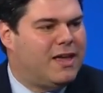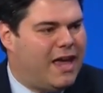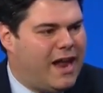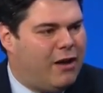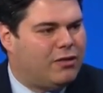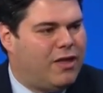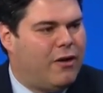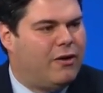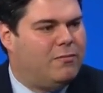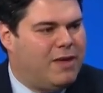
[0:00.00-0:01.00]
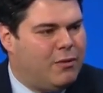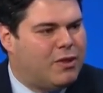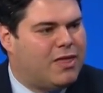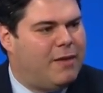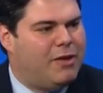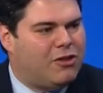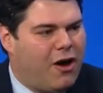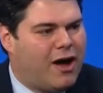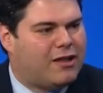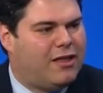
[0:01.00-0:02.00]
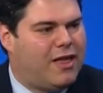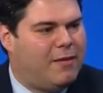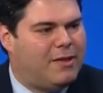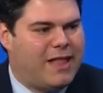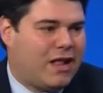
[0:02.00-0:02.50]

get out there and meet with them and talk to them, and